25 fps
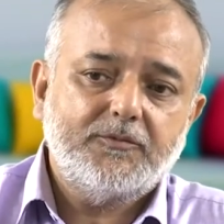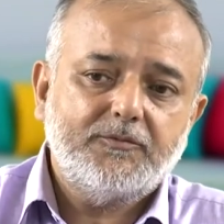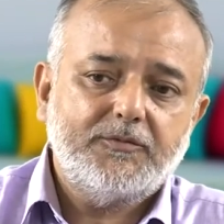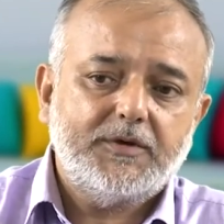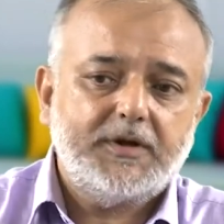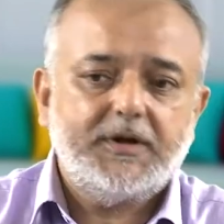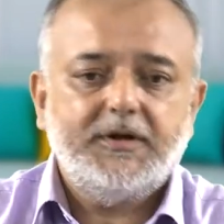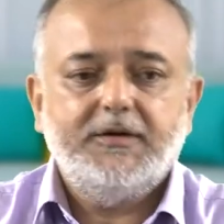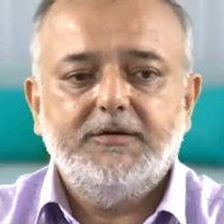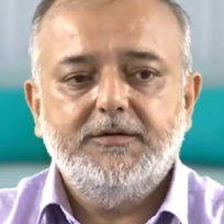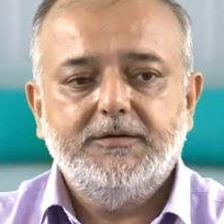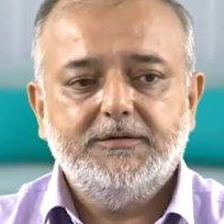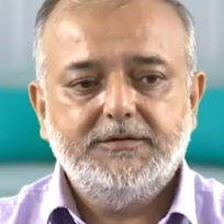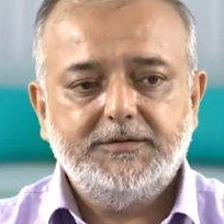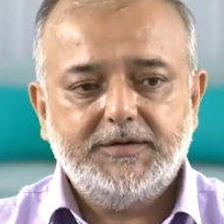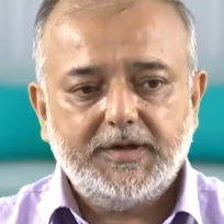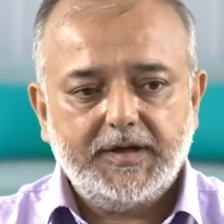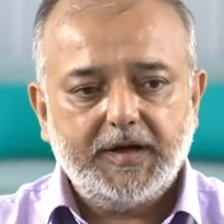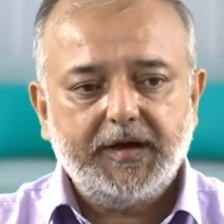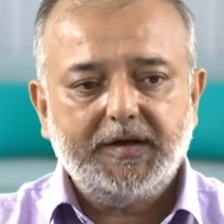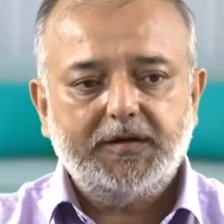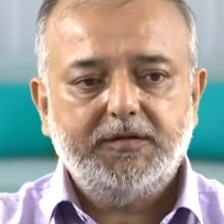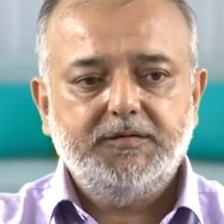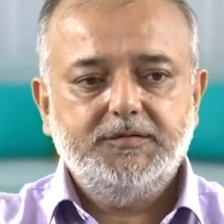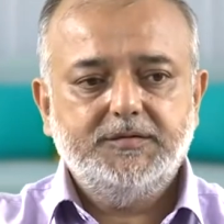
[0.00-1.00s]
wherein
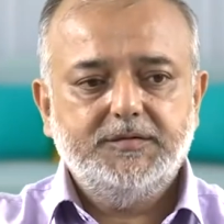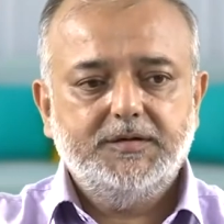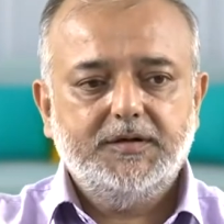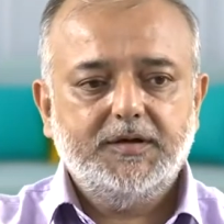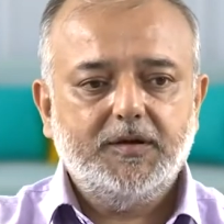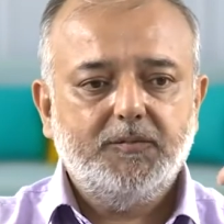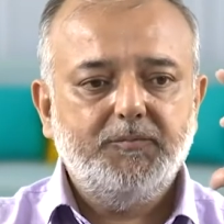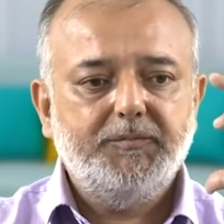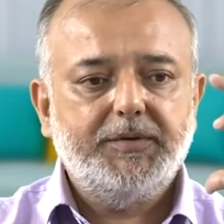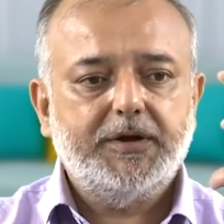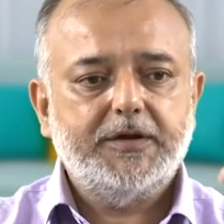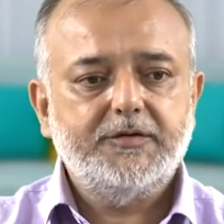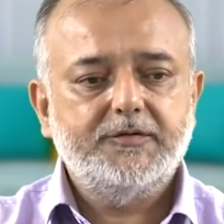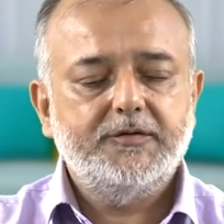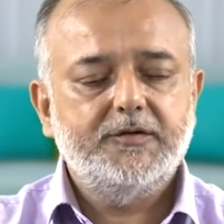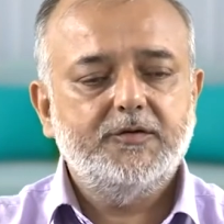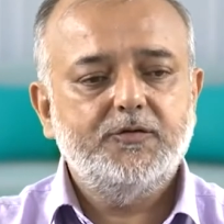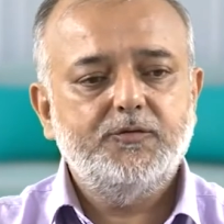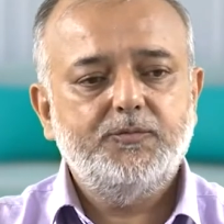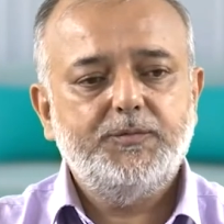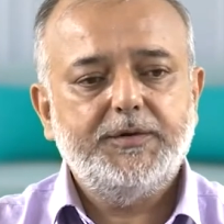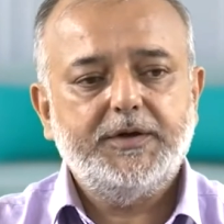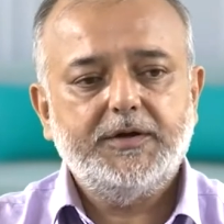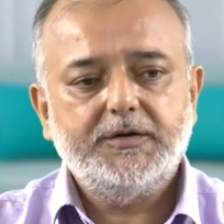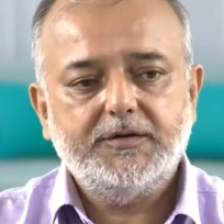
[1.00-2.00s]
direct comparison
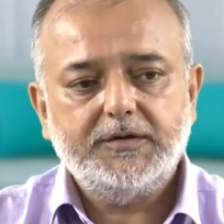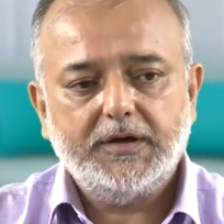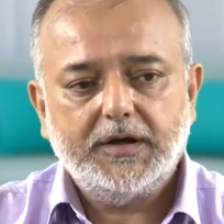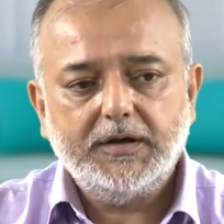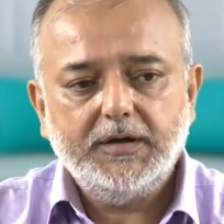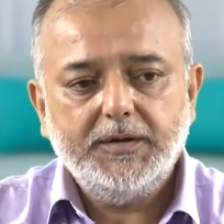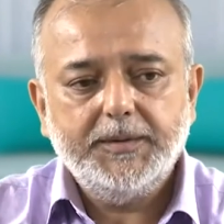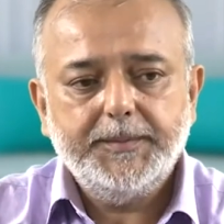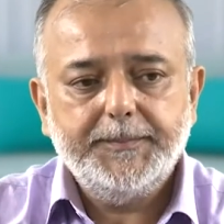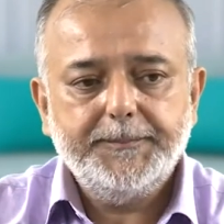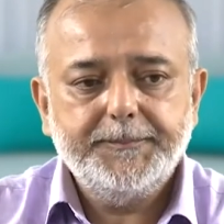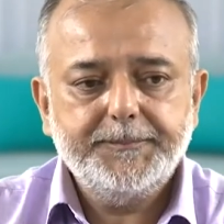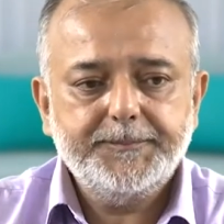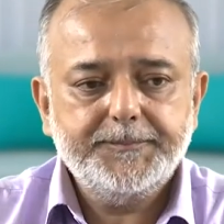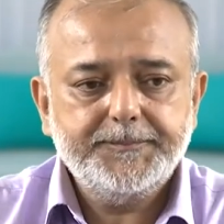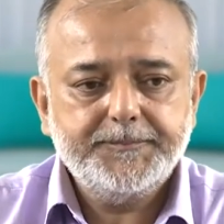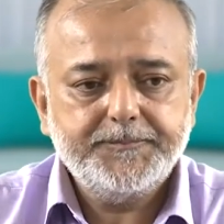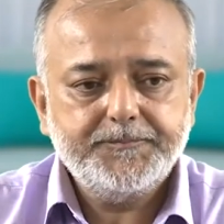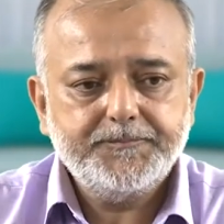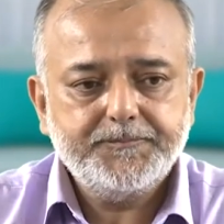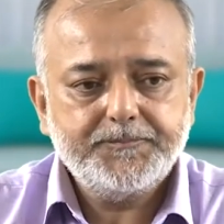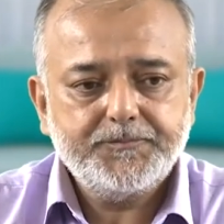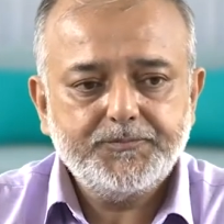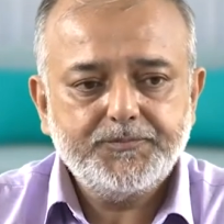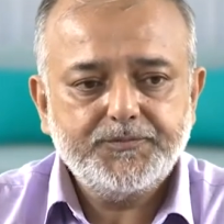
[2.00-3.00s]
is being done
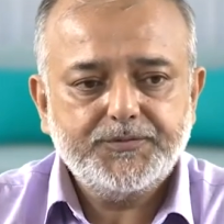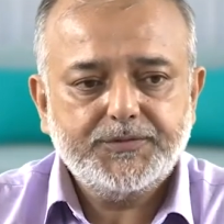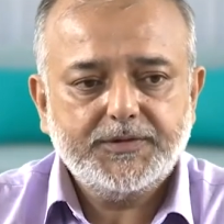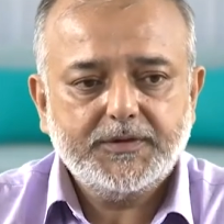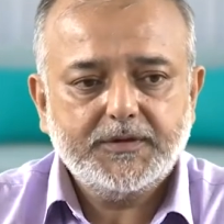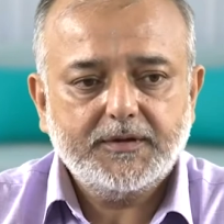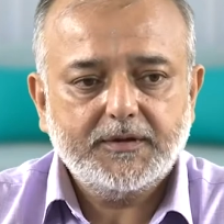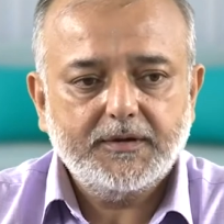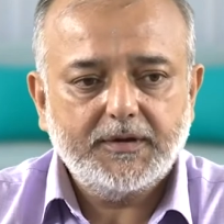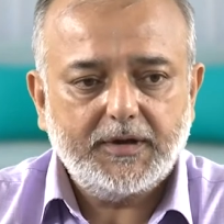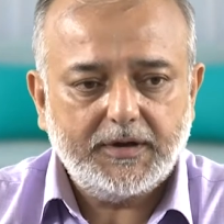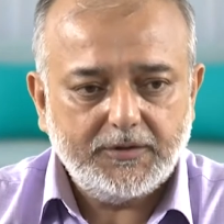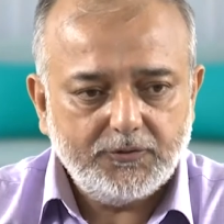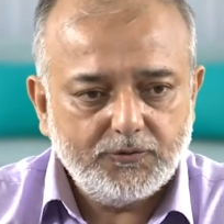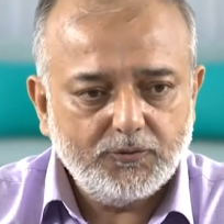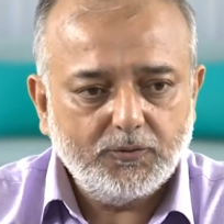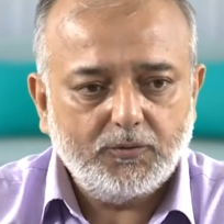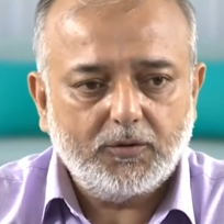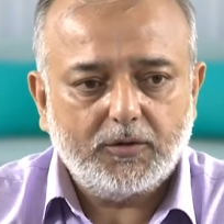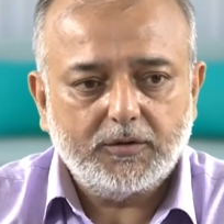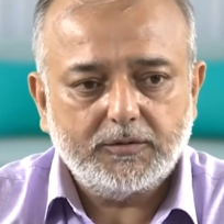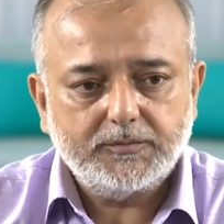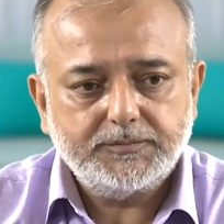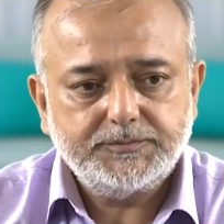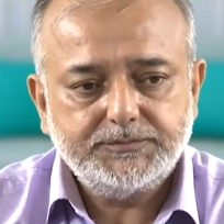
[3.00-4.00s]
and so
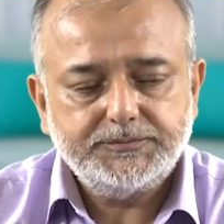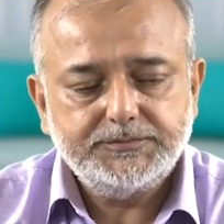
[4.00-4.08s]
on.